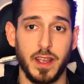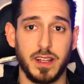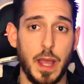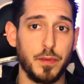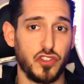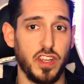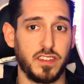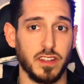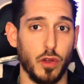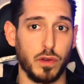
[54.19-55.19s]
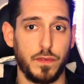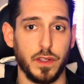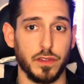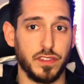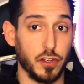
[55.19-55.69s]
Clapping cheeks at local
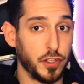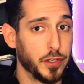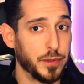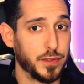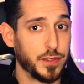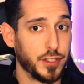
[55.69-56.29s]
fields near you.